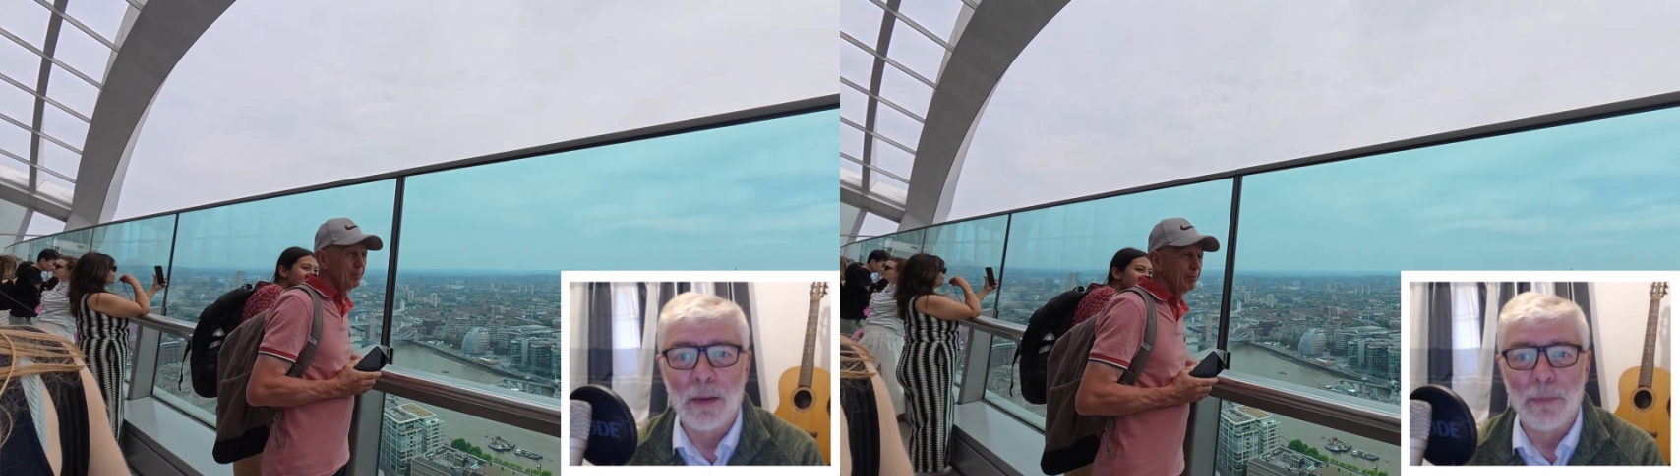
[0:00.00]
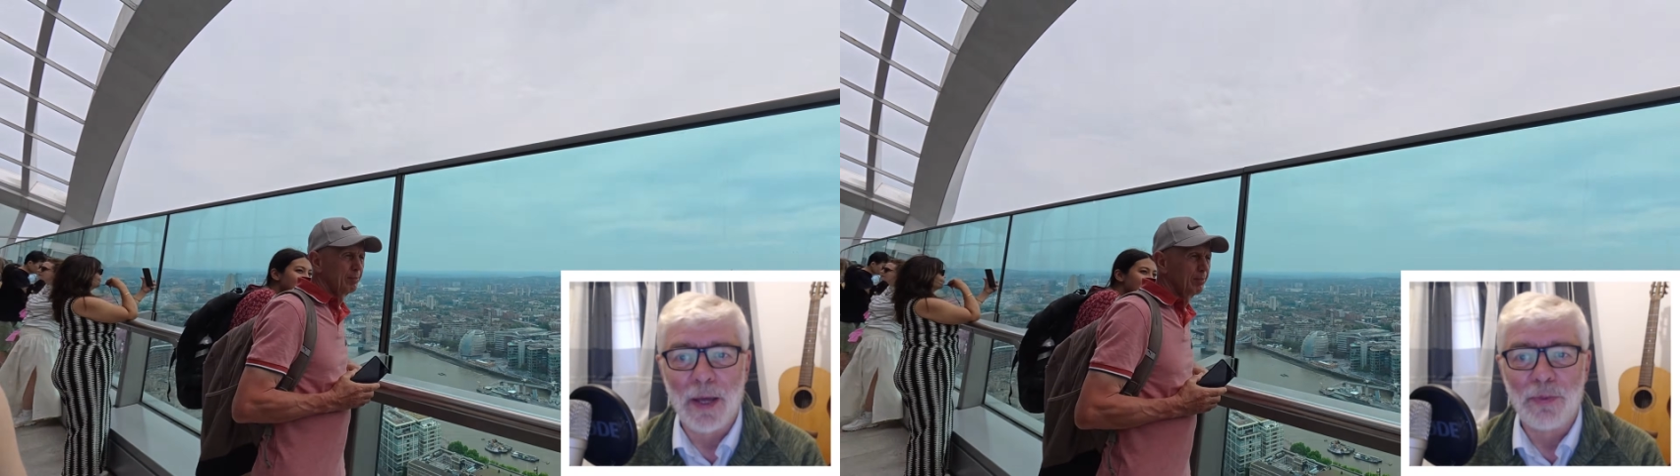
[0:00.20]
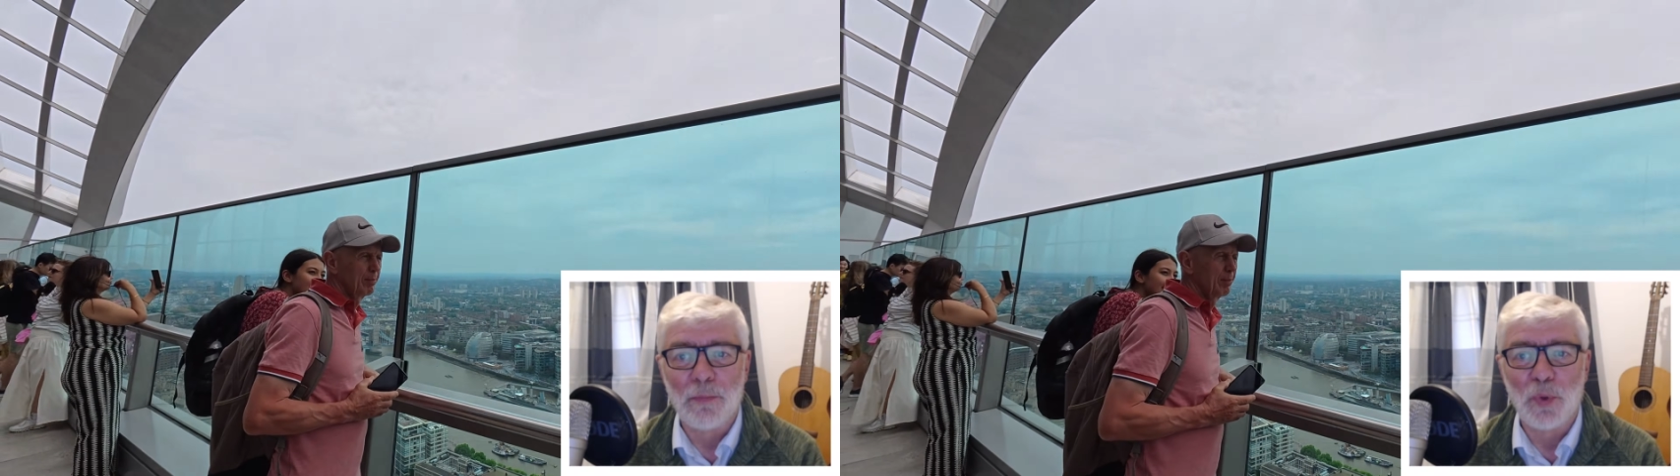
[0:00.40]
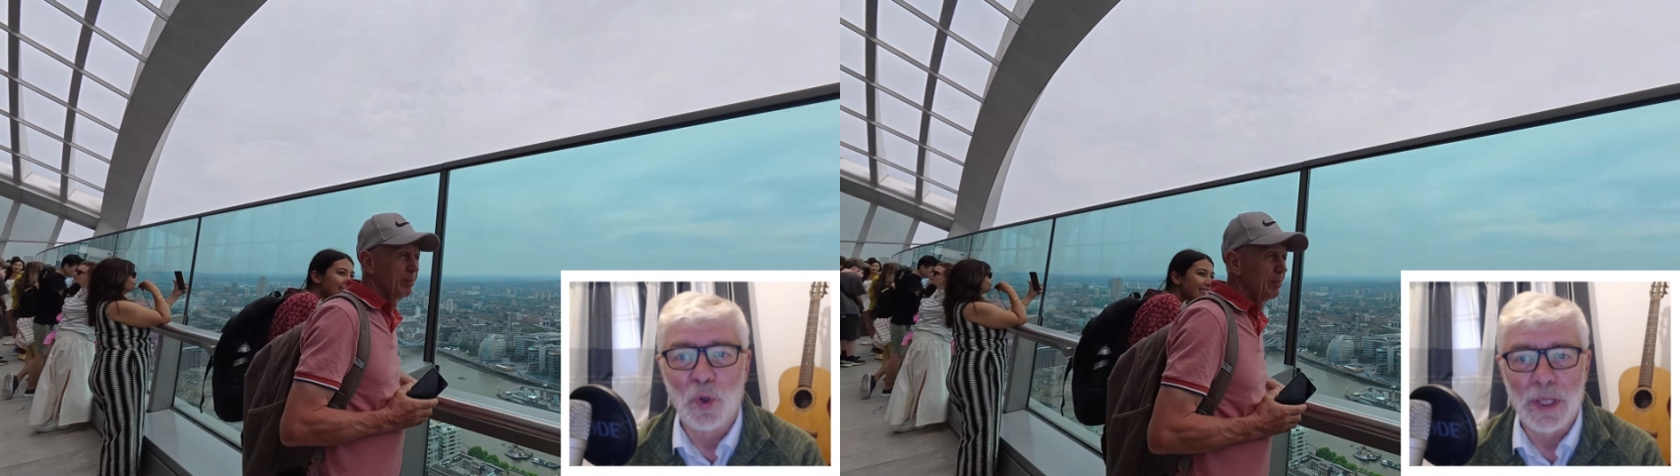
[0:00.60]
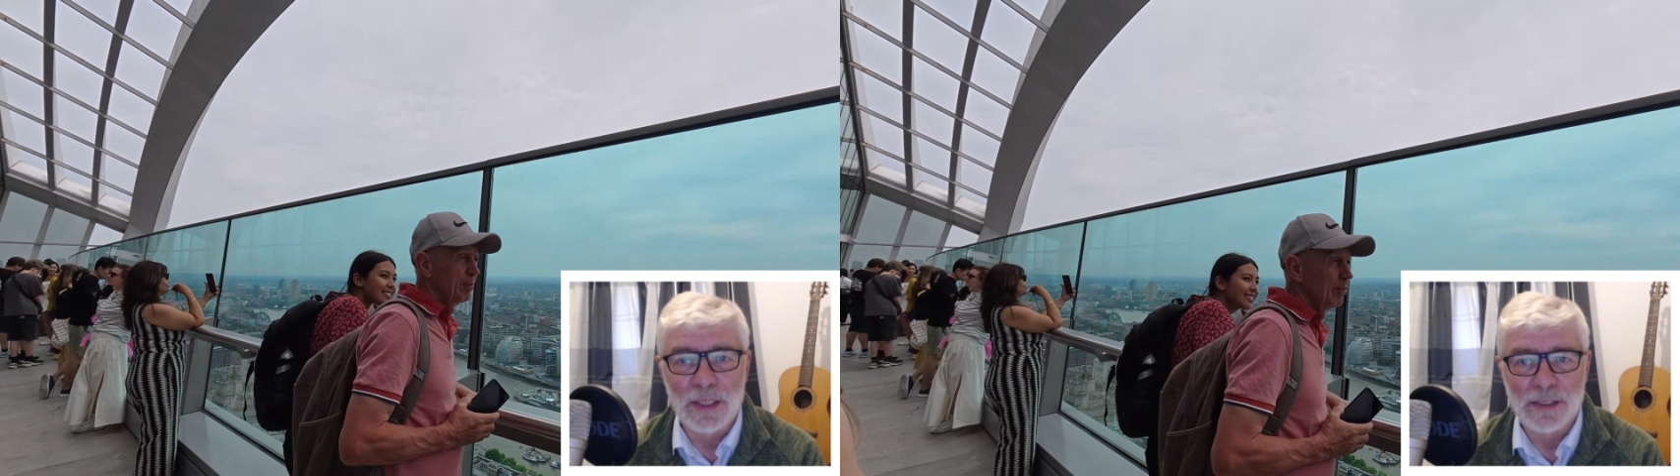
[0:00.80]
about the
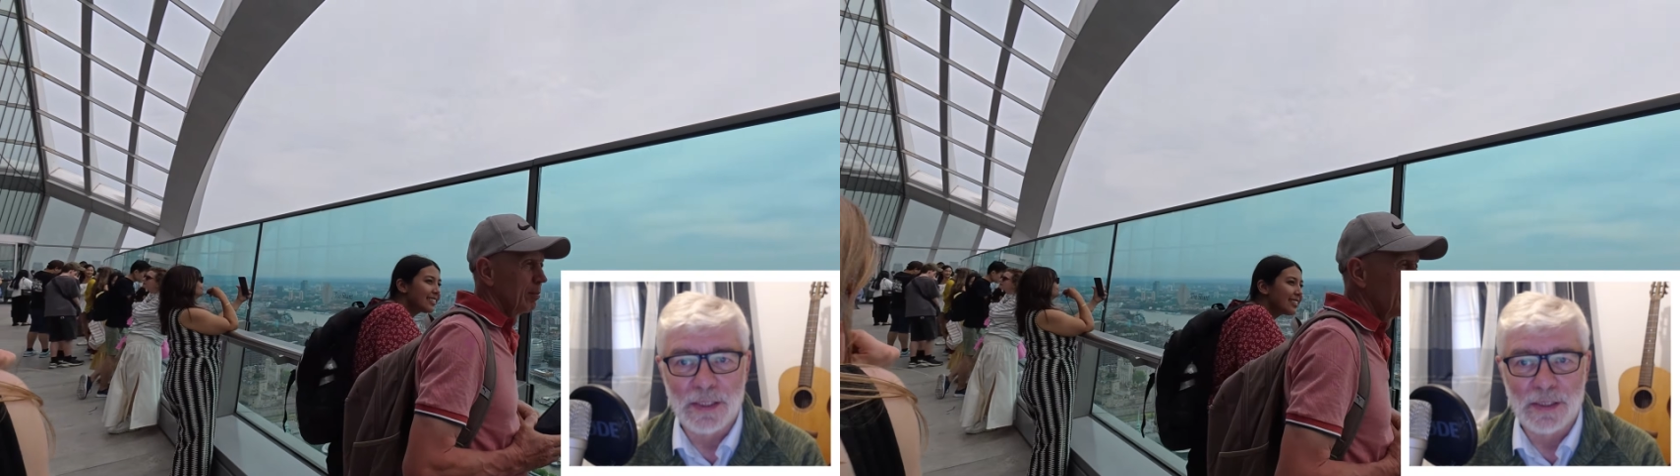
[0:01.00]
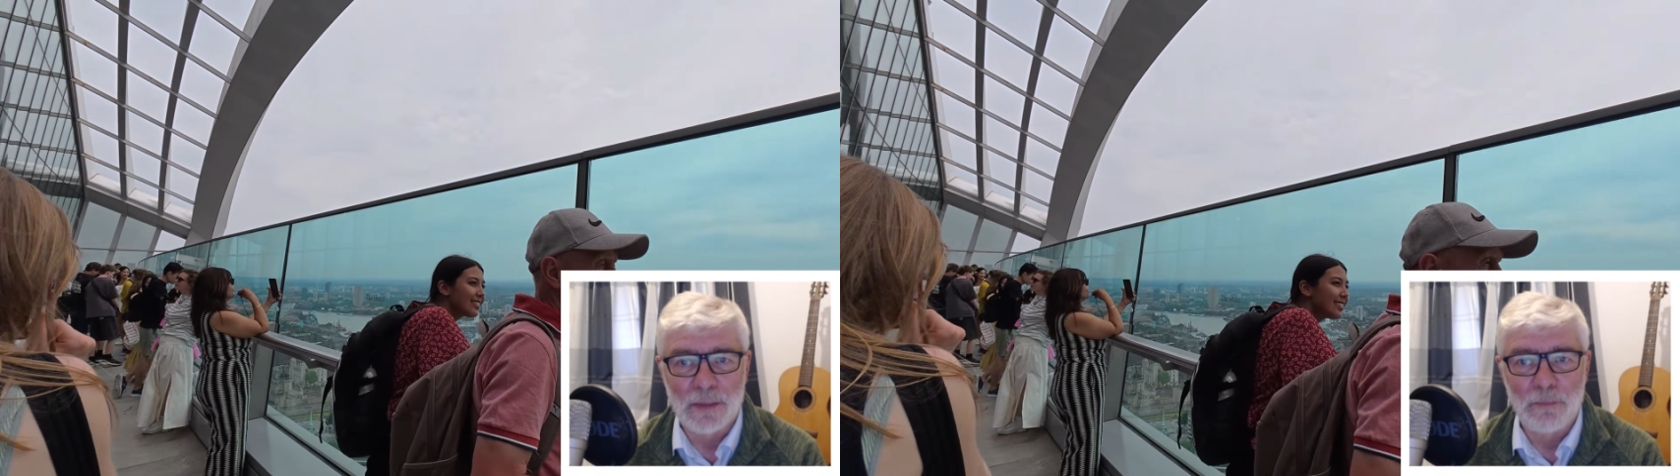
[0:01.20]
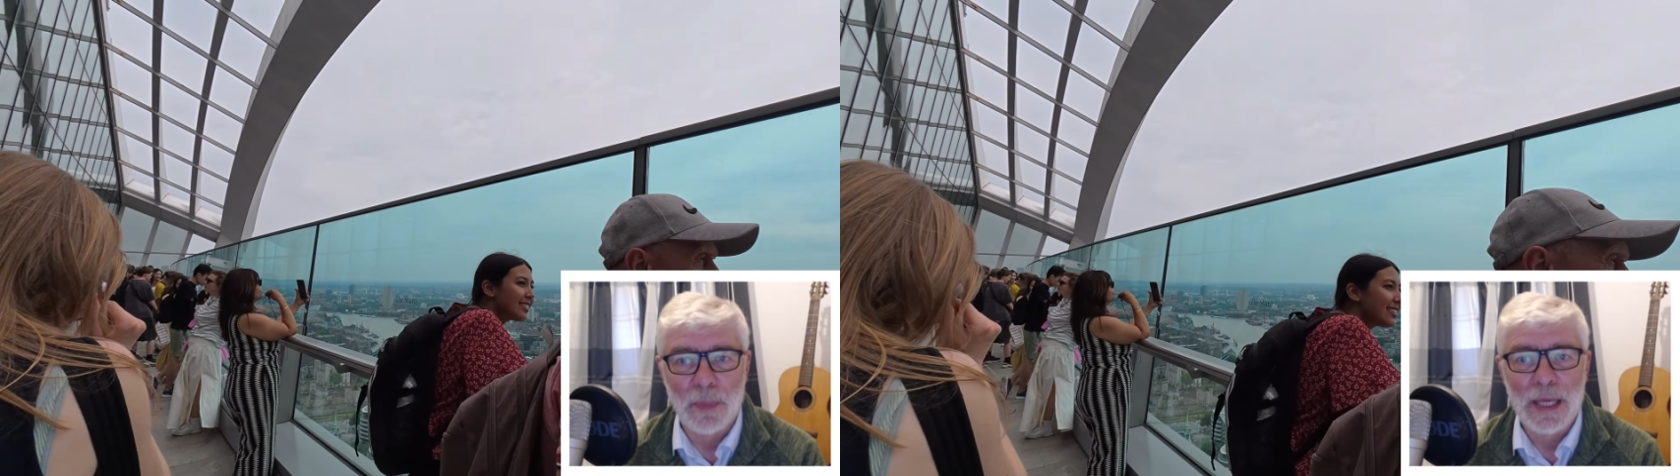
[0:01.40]
booking system,